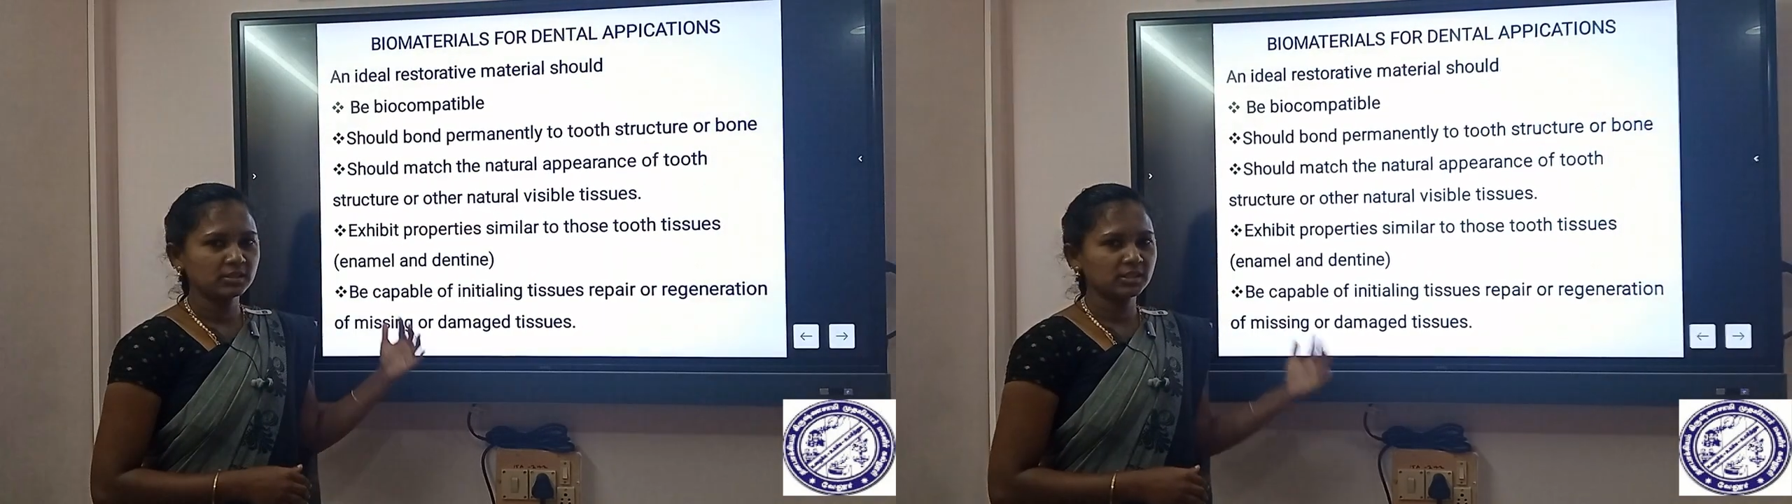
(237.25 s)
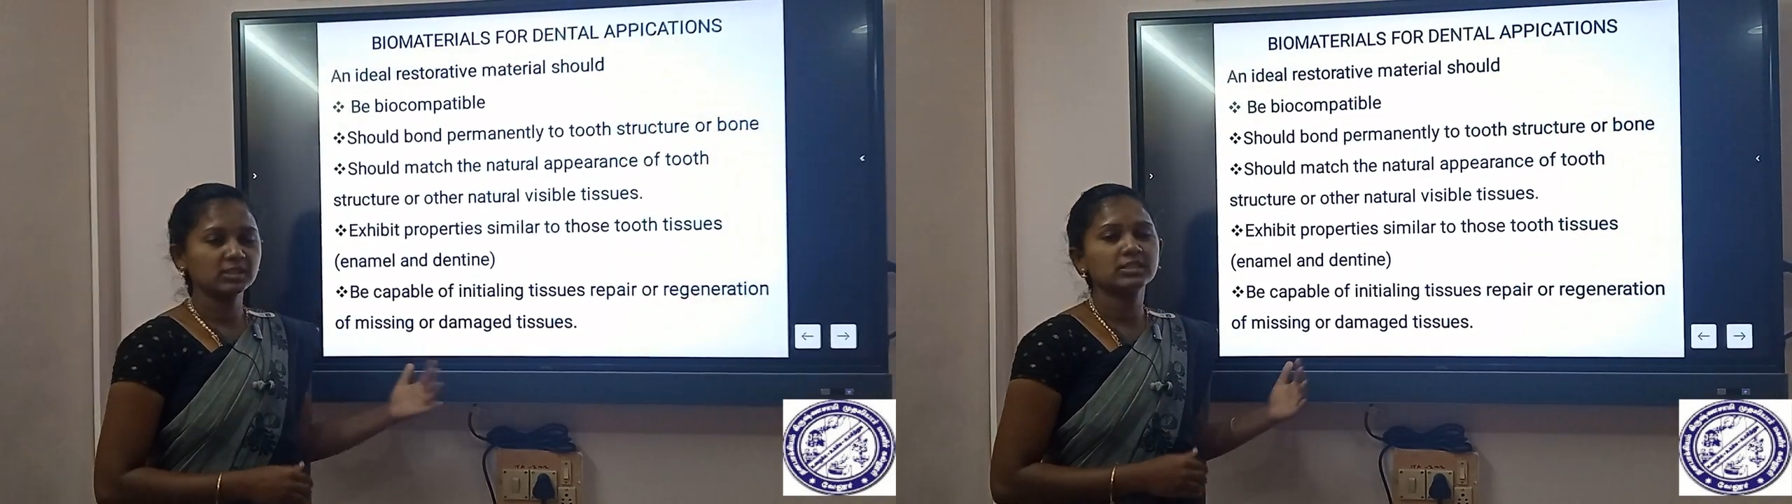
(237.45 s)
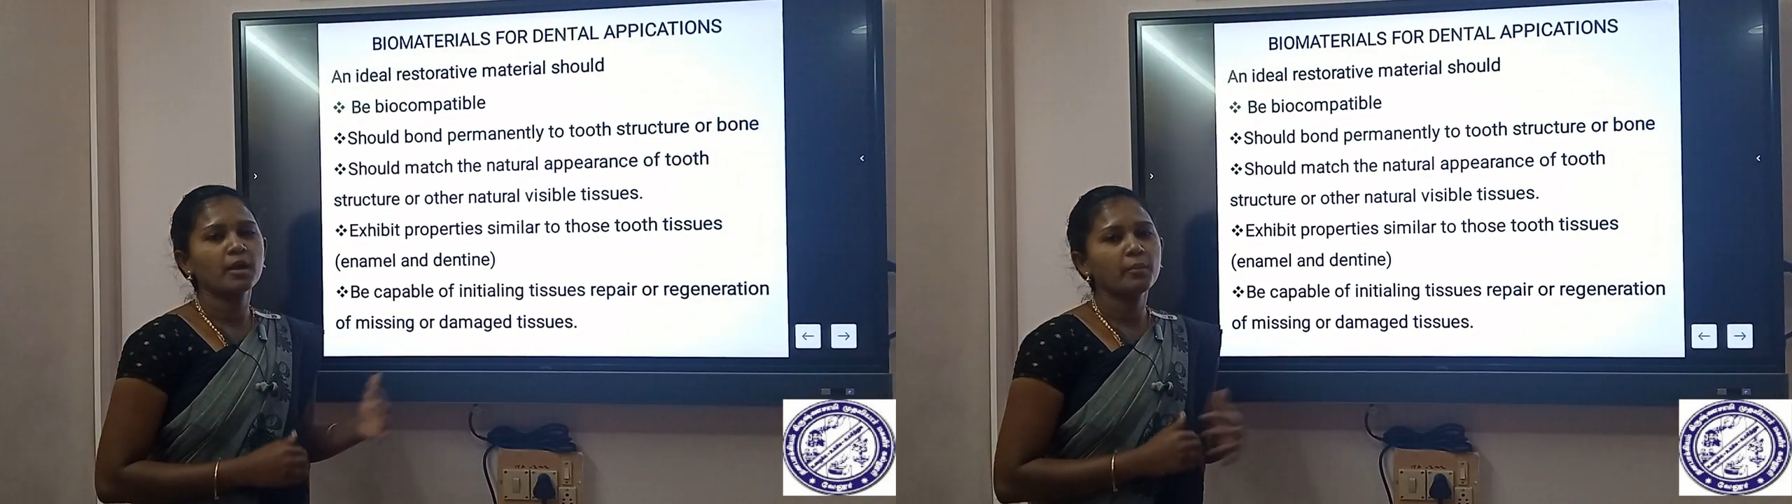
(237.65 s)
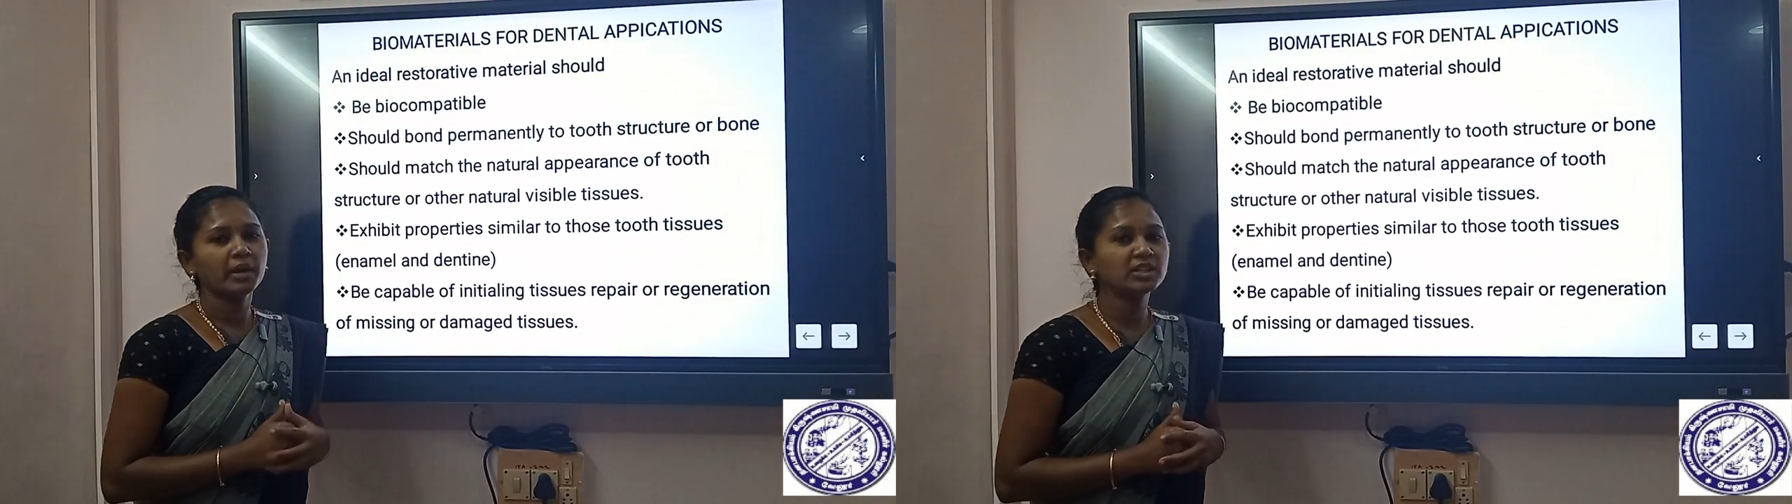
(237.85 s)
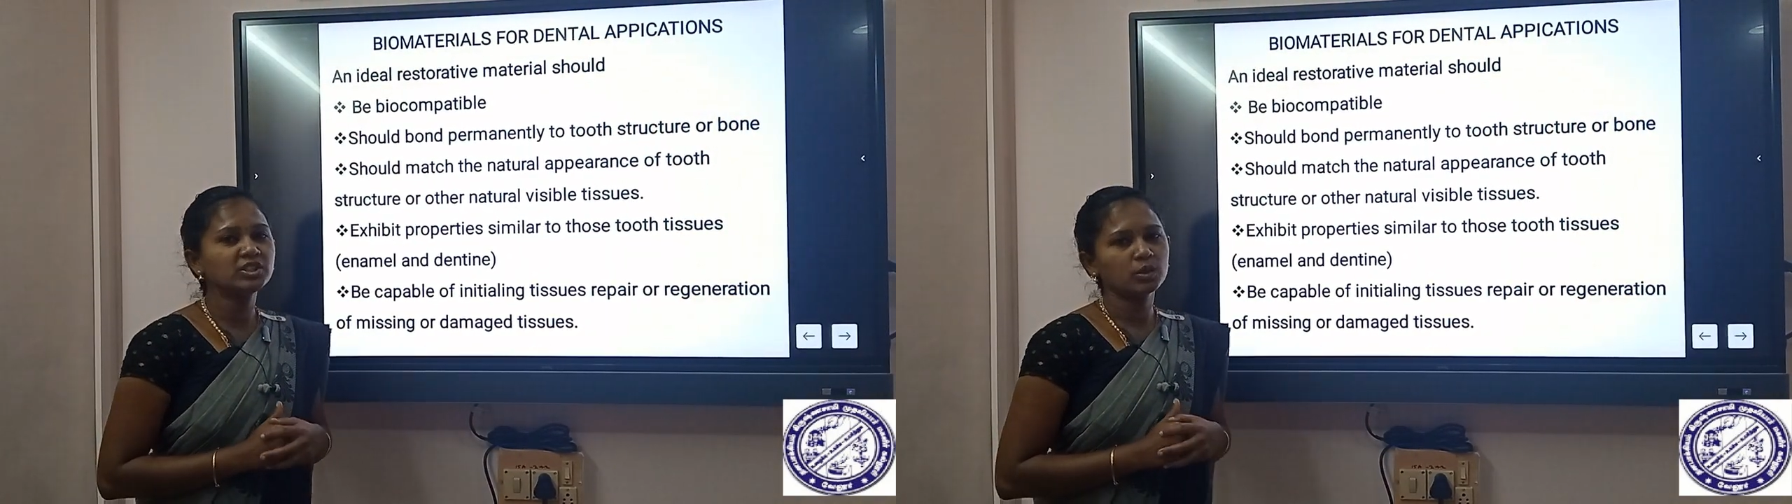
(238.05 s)
This is a
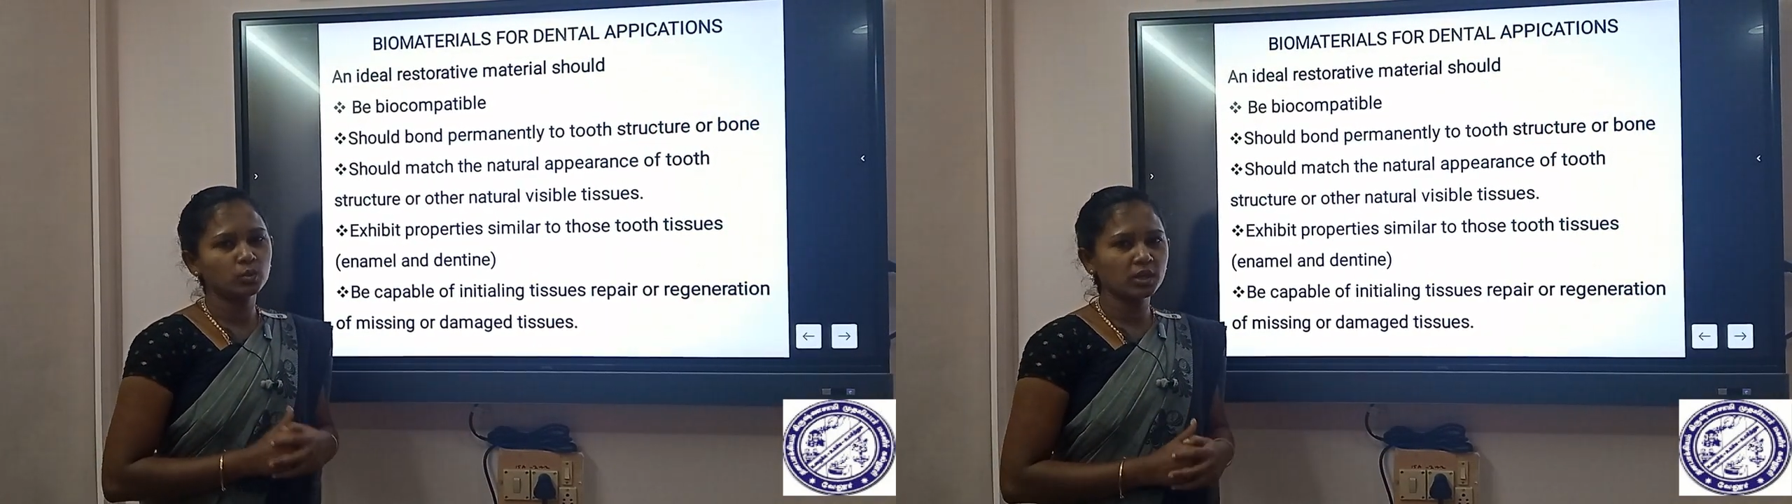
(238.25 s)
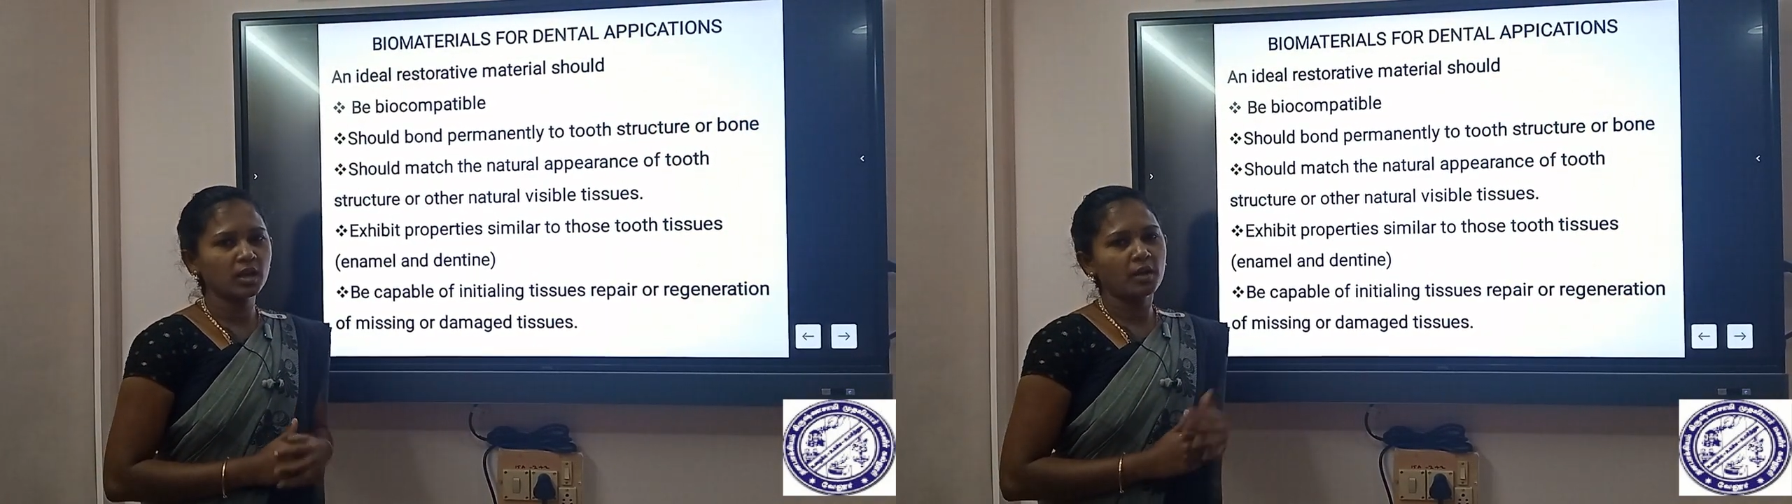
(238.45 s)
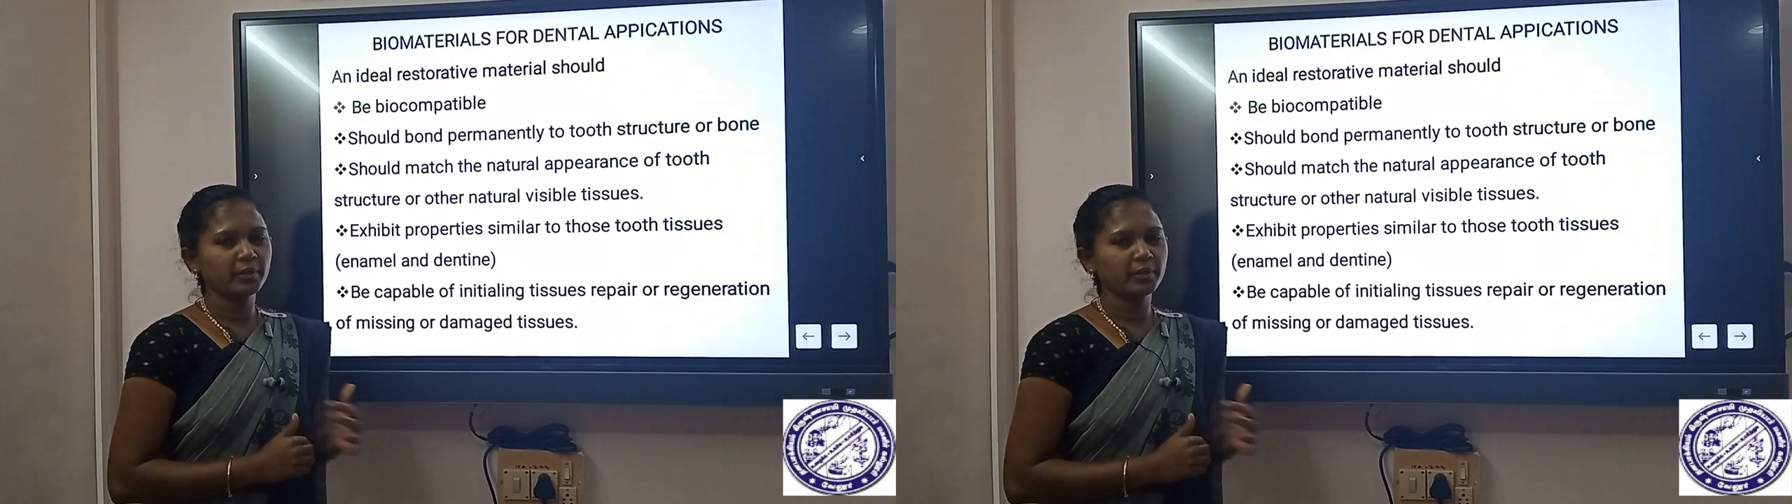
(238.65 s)
major one